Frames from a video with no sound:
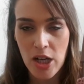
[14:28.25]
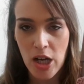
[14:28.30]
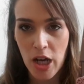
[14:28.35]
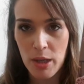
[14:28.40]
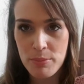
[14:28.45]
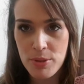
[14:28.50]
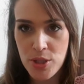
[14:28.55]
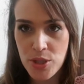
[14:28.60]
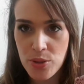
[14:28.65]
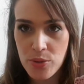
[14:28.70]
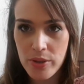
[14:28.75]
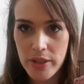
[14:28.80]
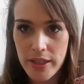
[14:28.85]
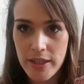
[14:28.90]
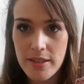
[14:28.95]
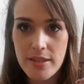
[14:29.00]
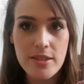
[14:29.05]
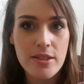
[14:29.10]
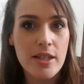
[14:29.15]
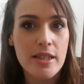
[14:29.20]
I'm sure
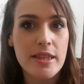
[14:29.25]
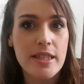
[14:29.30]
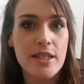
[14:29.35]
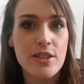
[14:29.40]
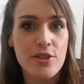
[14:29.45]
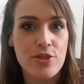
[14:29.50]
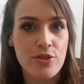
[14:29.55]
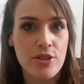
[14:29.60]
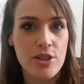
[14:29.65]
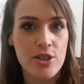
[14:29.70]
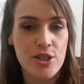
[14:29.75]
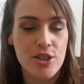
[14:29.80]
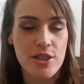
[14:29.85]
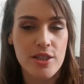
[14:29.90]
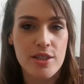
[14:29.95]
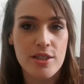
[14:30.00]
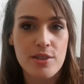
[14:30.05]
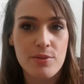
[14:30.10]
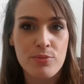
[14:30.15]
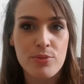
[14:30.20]
inside the
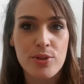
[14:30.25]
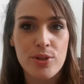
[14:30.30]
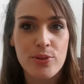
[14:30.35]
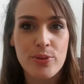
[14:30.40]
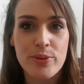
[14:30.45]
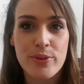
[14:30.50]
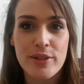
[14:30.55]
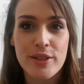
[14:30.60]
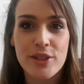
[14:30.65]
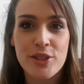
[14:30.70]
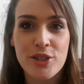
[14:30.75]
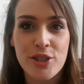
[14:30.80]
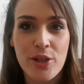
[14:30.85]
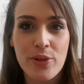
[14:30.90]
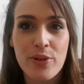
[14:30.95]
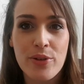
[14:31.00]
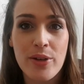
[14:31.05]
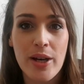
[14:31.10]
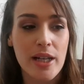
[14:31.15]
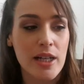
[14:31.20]
instructions will show
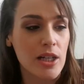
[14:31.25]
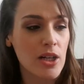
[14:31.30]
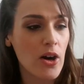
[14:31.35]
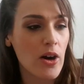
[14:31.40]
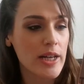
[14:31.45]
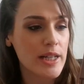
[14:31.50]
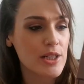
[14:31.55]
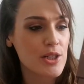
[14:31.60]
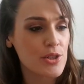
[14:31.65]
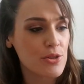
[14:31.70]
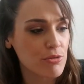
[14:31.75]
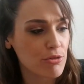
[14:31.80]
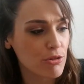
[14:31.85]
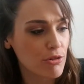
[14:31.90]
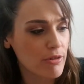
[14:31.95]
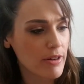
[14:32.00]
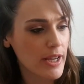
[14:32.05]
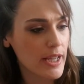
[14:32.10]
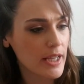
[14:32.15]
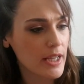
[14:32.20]
you a line
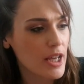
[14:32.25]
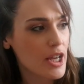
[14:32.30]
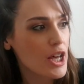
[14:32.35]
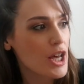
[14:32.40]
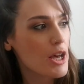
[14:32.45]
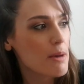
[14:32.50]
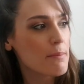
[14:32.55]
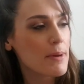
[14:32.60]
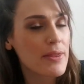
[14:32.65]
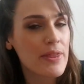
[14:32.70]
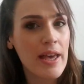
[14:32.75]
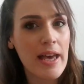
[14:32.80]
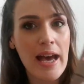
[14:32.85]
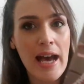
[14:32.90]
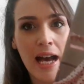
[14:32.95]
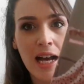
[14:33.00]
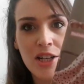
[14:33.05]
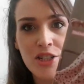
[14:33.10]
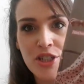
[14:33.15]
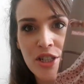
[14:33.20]
drawing, but there
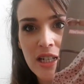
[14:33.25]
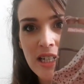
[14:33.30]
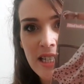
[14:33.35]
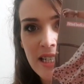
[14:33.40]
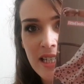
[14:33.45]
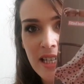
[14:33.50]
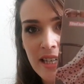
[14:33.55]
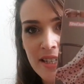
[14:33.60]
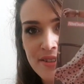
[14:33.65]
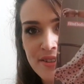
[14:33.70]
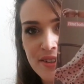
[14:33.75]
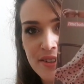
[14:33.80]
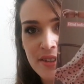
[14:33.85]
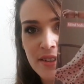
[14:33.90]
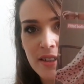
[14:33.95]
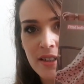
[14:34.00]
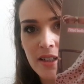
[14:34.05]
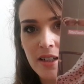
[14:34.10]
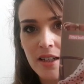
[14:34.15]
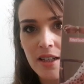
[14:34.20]
actually isn't